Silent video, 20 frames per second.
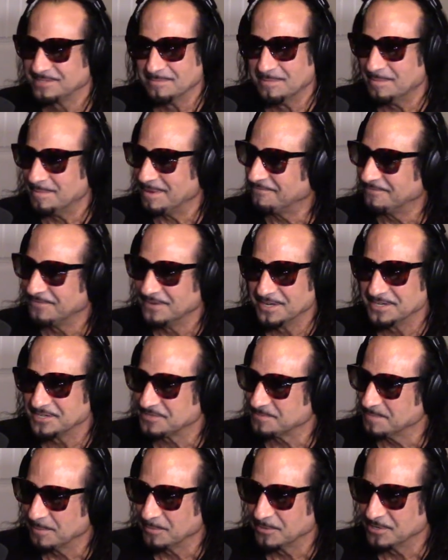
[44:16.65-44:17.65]
Some of my
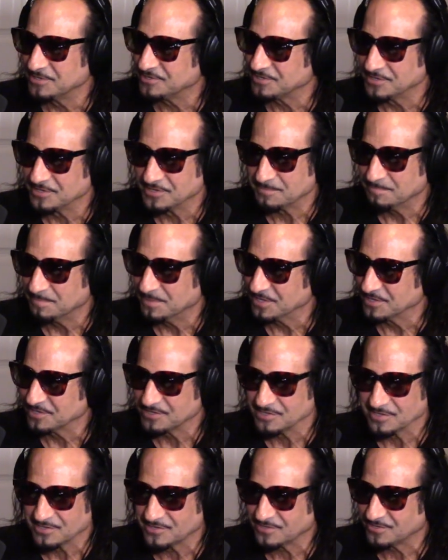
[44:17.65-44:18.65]
fondest memories in this
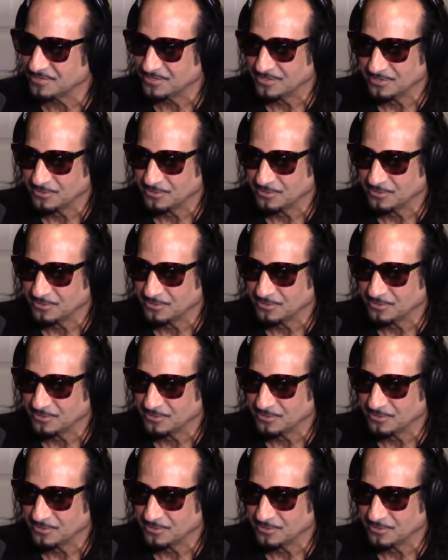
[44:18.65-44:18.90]
business,